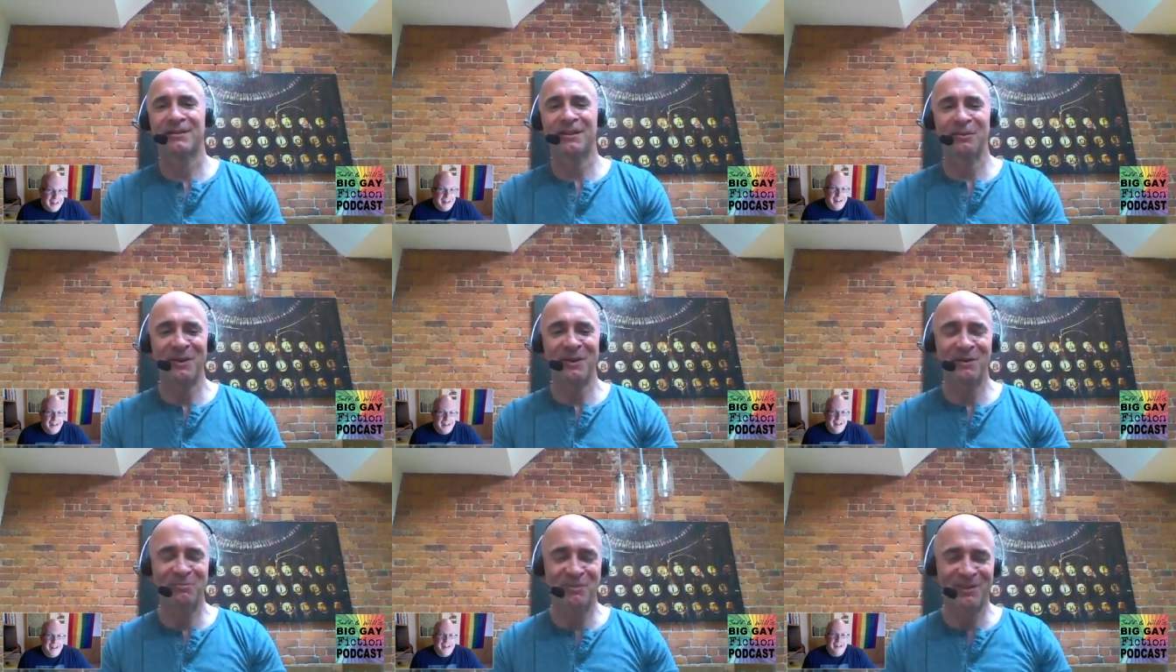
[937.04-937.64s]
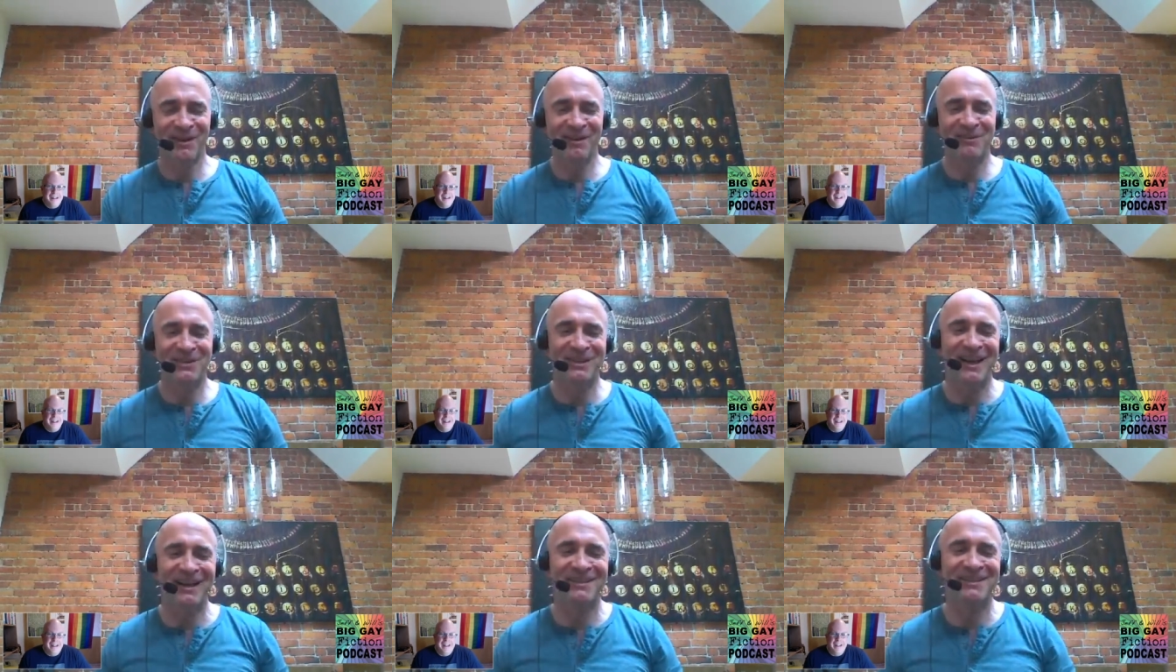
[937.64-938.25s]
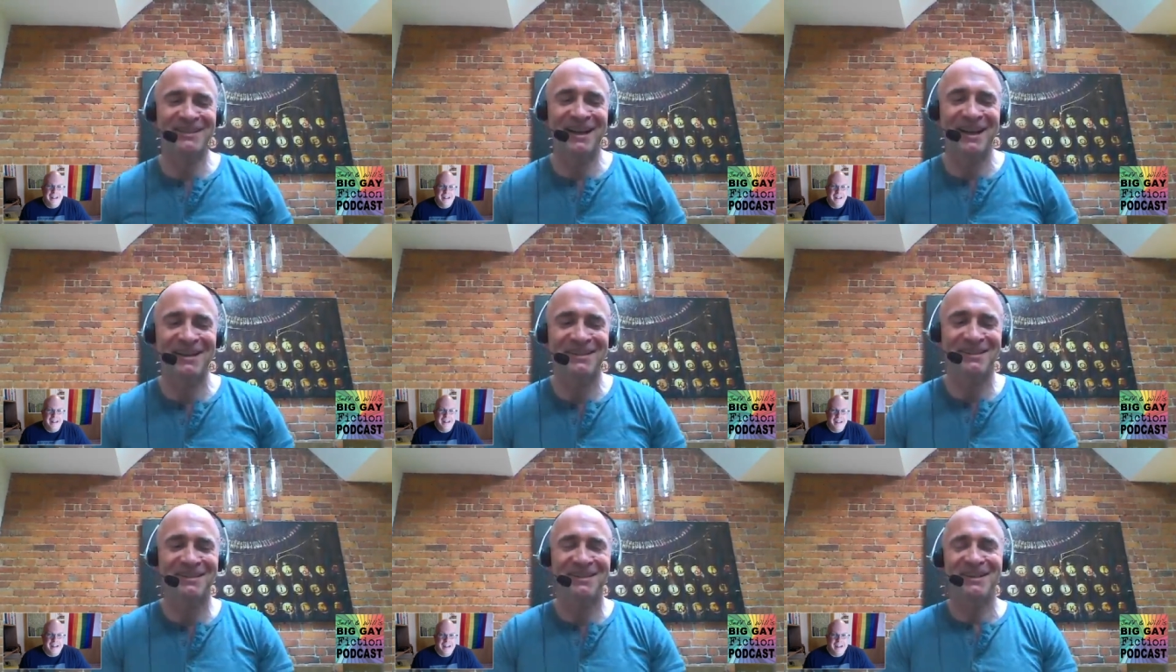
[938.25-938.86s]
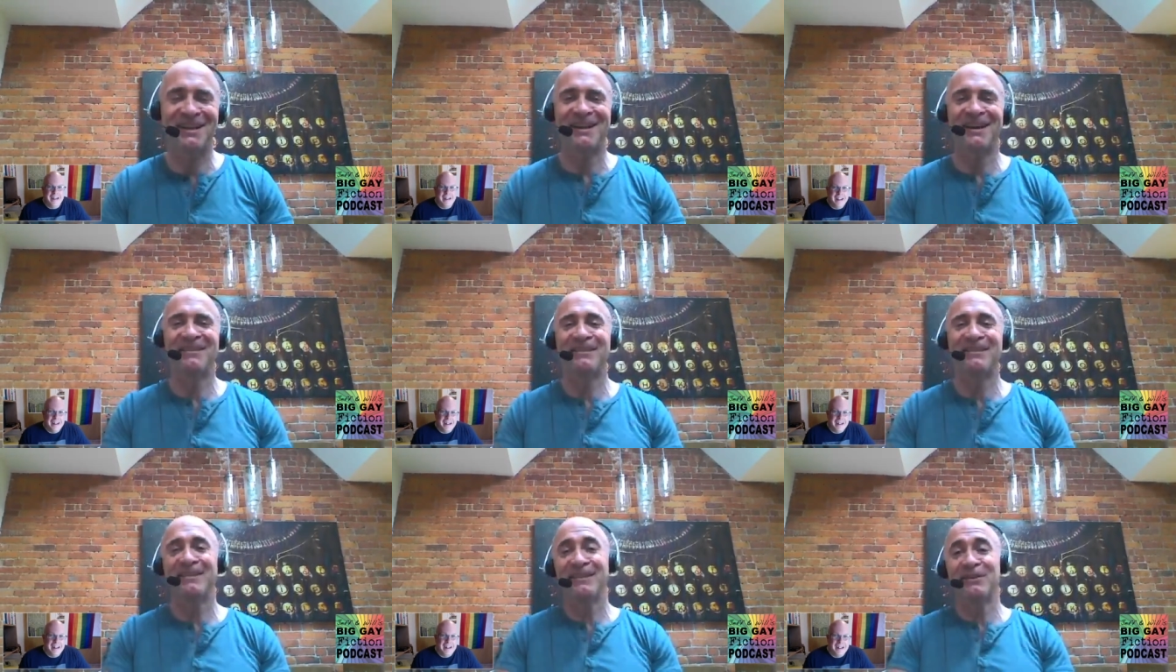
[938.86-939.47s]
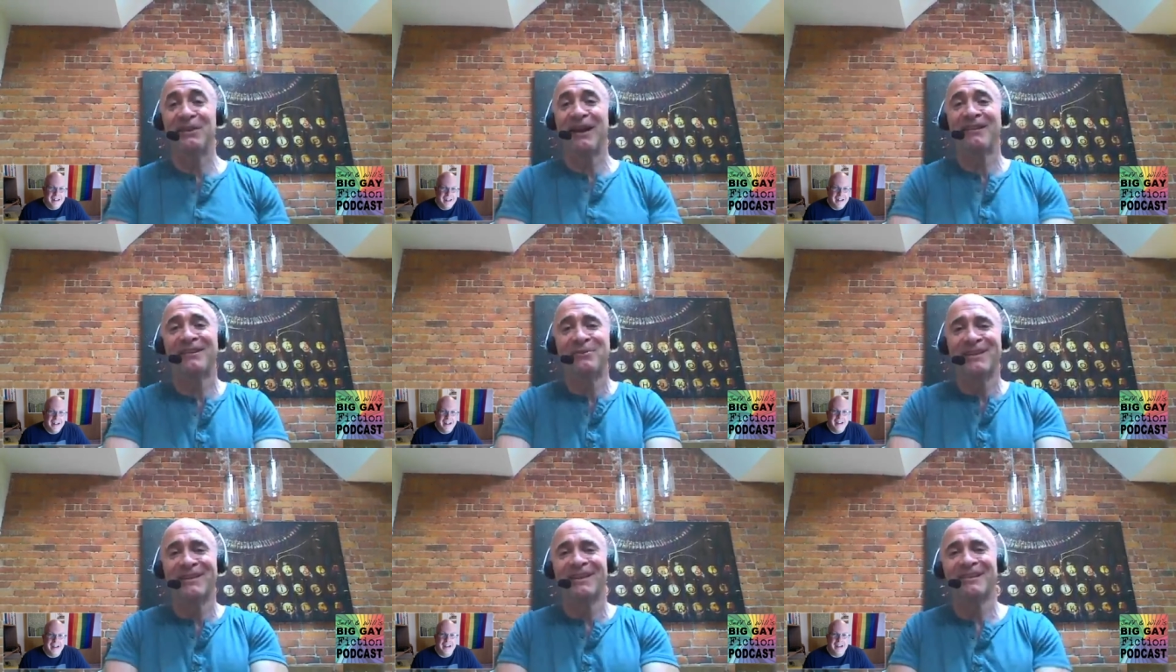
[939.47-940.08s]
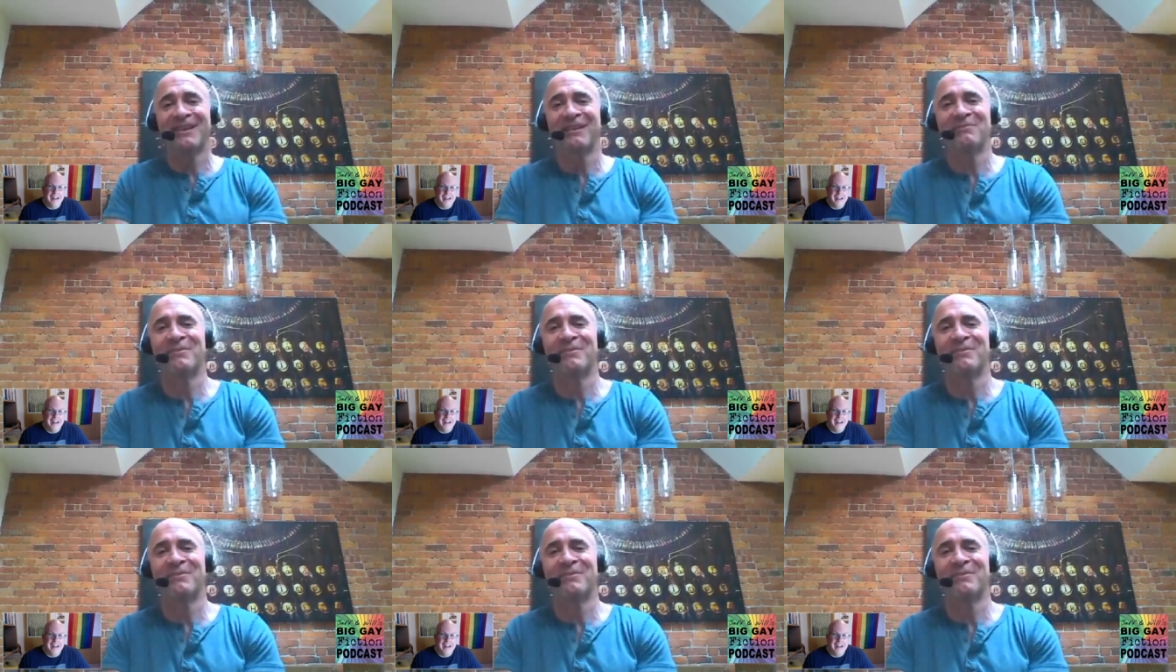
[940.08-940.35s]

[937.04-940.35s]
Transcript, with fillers: Well, I was glad to see you guys doing this.